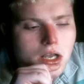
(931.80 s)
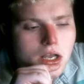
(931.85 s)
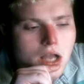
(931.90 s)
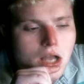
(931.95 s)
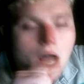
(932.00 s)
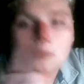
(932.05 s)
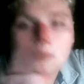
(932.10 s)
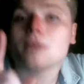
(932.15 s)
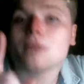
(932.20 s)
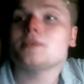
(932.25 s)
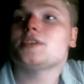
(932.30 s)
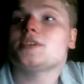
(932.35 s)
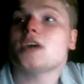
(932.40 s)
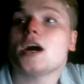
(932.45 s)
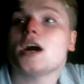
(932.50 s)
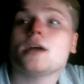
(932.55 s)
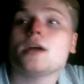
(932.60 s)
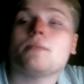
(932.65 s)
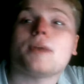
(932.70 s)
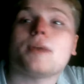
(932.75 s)
I'll probably
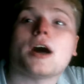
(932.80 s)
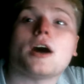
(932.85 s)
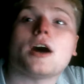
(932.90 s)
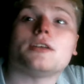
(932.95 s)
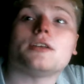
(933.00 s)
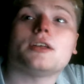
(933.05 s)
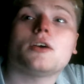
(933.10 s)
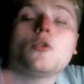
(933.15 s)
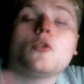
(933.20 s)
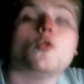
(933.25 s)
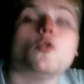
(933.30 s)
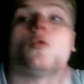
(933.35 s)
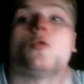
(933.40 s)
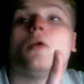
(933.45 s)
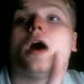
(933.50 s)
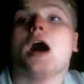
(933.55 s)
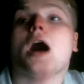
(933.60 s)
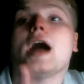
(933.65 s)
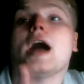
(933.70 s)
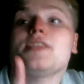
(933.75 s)
talk about,
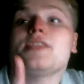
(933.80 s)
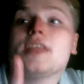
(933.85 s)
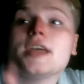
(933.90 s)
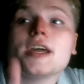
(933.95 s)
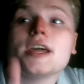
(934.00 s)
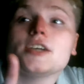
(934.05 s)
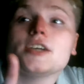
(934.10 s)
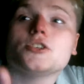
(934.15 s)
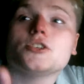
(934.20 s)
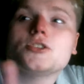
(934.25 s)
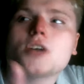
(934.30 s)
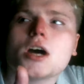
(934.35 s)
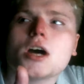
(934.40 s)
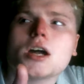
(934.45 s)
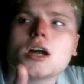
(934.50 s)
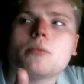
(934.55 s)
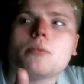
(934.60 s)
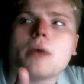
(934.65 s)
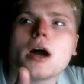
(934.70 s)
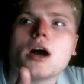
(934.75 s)
I think I should
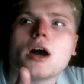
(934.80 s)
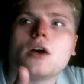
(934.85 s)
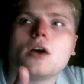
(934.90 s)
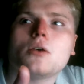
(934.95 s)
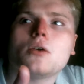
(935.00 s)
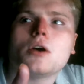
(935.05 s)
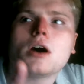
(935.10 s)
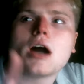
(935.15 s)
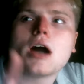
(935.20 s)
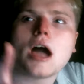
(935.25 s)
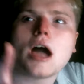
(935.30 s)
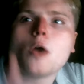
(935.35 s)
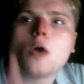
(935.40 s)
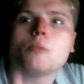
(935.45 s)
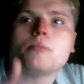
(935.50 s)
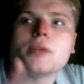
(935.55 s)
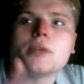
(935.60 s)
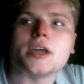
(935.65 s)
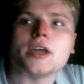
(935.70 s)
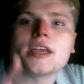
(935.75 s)
talk about how
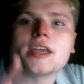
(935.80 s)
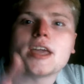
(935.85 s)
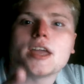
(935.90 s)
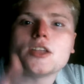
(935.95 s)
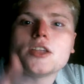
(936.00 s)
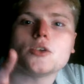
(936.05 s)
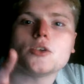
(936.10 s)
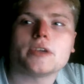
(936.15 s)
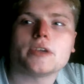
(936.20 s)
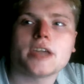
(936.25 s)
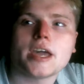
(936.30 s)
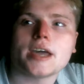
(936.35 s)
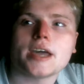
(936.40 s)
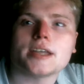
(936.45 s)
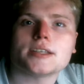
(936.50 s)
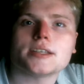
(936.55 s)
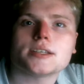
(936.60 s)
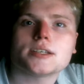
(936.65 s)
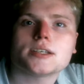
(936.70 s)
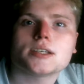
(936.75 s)
big can you get
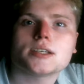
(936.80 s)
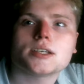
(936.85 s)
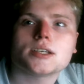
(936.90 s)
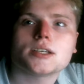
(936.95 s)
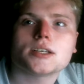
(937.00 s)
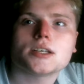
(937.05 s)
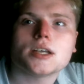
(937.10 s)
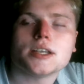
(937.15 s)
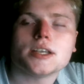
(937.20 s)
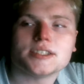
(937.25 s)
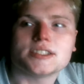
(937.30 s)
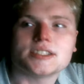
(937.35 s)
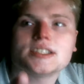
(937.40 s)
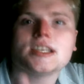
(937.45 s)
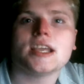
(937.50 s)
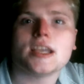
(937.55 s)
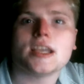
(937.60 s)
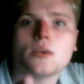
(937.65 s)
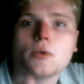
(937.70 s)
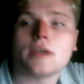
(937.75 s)
and
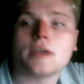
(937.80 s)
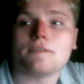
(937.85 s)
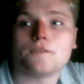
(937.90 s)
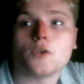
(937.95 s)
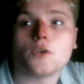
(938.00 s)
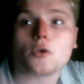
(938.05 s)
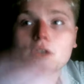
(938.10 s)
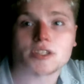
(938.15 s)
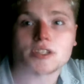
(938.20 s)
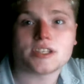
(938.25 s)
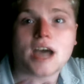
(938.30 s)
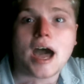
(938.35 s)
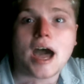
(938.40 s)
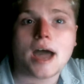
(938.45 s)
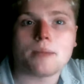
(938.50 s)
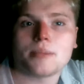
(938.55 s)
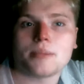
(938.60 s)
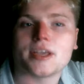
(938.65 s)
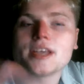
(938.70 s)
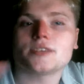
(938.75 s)
see if you could
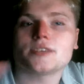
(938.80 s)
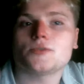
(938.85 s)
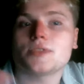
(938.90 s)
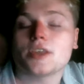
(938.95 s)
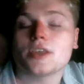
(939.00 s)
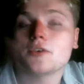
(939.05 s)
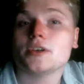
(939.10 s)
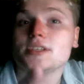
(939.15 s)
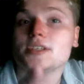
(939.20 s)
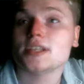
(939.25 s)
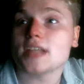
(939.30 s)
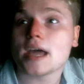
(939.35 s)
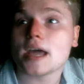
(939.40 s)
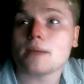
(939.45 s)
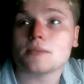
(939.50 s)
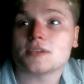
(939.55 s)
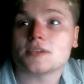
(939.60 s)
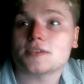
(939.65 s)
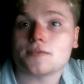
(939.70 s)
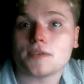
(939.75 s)
die, because there is an
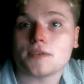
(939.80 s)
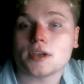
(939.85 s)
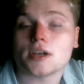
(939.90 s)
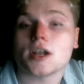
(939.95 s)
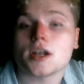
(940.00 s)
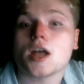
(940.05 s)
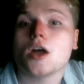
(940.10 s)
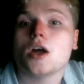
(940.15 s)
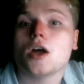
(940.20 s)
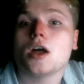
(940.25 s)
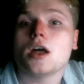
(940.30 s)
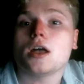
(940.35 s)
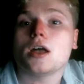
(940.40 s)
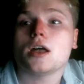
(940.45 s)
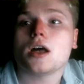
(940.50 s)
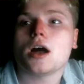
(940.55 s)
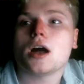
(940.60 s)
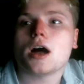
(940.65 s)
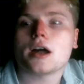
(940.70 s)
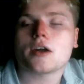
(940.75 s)
atmosphere.
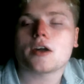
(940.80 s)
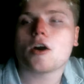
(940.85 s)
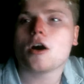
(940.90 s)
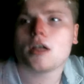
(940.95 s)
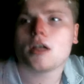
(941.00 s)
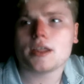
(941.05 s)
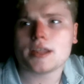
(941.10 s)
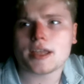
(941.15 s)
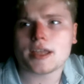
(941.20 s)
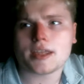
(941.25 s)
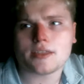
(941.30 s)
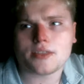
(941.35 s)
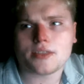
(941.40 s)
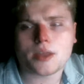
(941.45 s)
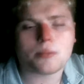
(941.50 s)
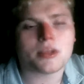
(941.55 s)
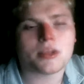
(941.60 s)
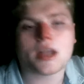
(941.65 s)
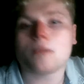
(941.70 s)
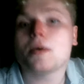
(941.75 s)
I call it like a
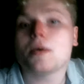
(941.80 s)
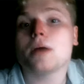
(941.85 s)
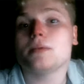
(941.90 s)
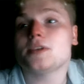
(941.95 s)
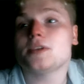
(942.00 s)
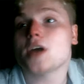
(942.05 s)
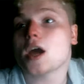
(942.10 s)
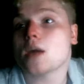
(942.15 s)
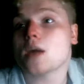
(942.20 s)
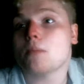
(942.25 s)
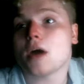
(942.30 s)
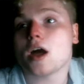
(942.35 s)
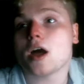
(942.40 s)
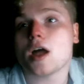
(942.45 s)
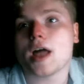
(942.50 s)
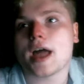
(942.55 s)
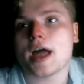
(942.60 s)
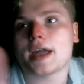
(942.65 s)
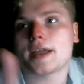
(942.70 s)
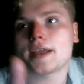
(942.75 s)
thing, but I'll probably talk about
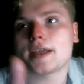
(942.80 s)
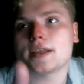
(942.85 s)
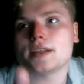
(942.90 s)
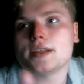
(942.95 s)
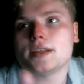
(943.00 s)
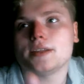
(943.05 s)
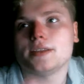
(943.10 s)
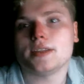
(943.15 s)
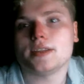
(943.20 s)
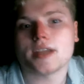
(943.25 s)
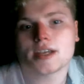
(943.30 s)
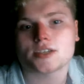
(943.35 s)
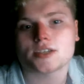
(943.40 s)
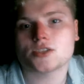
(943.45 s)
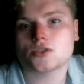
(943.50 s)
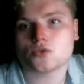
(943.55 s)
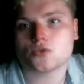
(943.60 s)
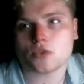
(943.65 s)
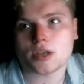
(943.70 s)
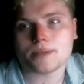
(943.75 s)
next
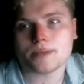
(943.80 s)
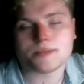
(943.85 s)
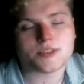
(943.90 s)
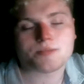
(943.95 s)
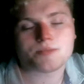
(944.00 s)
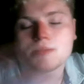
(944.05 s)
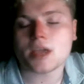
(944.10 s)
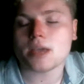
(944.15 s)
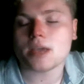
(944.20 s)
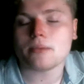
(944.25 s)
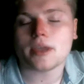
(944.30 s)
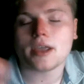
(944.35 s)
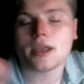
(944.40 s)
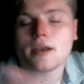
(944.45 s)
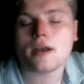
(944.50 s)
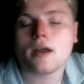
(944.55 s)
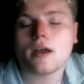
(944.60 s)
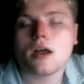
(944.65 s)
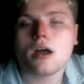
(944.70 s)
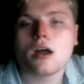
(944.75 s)
streams maybe.
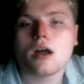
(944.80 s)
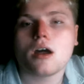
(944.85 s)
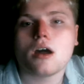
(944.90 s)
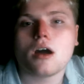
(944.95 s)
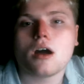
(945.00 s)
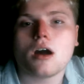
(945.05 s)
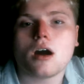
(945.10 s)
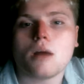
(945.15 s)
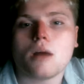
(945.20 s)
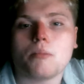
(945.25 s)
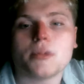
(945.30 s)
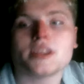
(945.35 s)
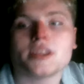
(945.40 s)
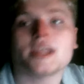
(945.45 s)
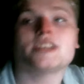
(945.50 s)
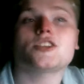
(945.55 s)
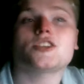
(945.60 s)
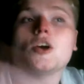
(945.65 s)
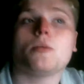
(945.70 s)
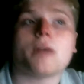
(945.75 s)
But
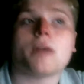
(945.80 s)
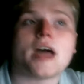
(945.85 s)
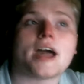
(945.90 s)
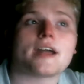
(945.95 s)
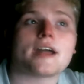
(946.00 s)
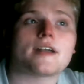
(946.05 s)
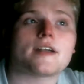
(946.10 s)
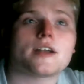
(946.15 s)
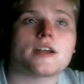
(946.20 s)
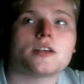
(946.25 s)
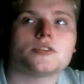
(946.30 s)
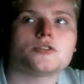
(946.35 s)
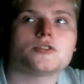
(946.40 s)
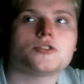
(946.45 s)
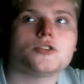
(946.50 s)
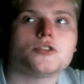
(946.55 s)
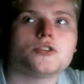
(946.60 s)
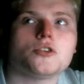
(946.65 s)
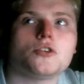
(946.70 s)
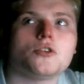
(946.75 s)
let's go back
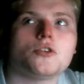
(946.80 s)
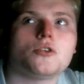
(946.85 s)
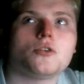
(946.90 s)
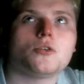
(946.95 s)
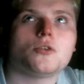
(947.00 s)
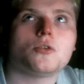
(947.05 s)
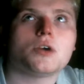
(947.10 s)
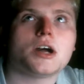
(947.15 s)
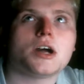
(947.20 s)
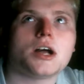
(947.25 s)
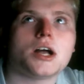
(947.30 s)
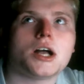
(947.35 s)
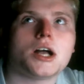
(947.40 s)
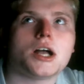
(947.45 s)
to